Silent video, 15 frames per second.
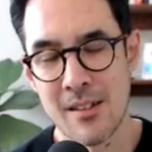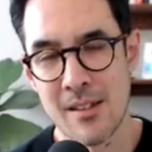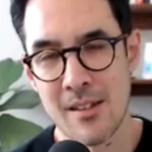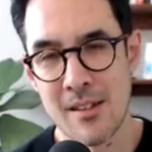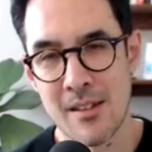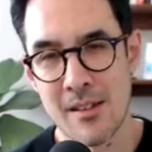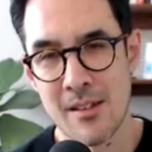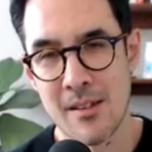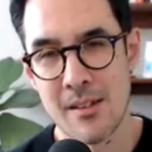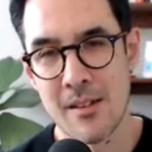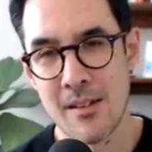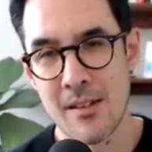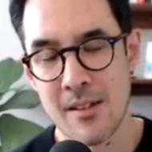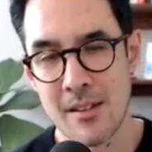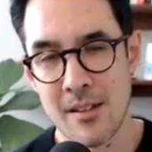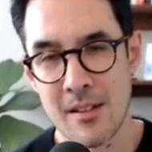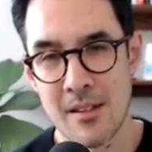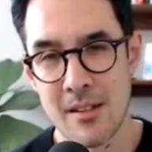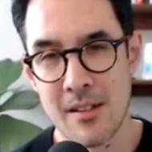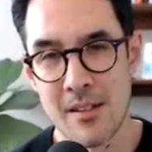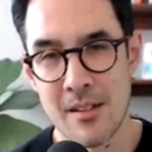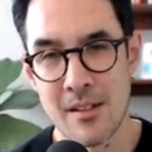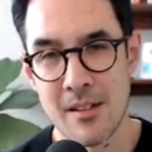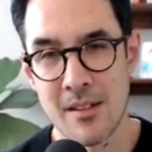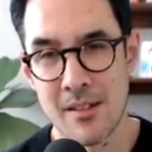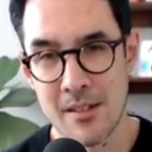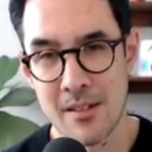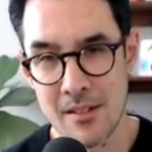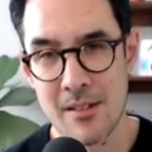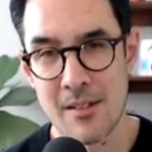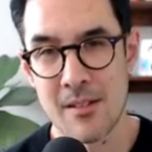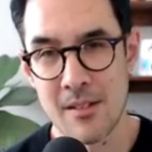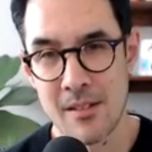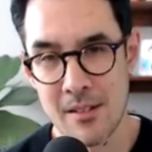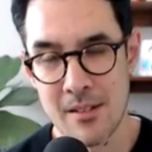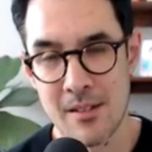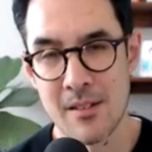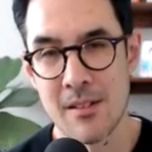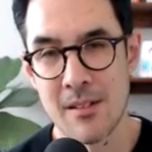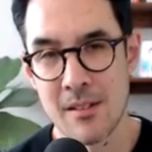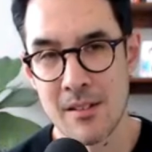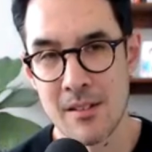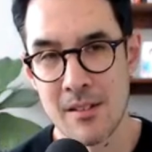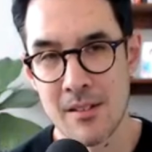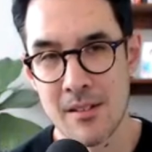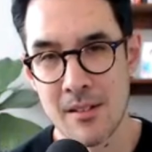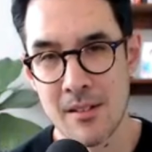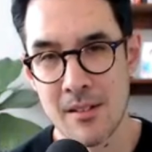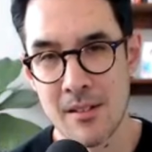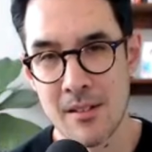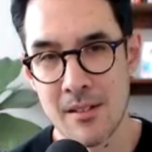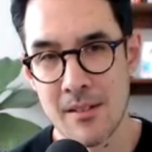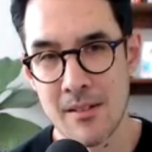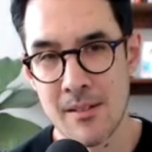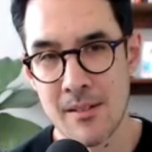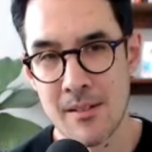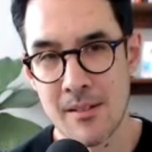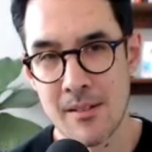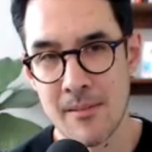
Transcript: No words are spoken by the person on screen.